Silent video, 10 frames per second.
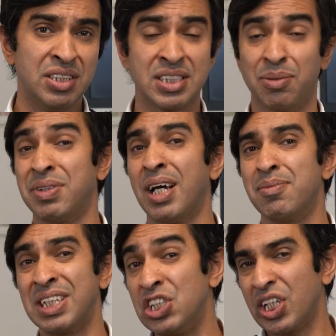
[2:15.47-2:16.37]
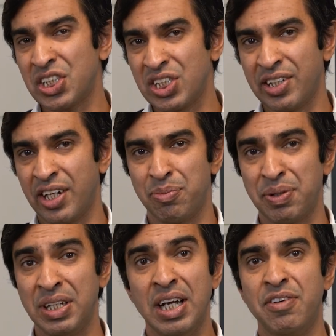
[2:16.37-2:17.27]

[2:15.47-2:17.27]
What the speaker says: sometimes injection therapy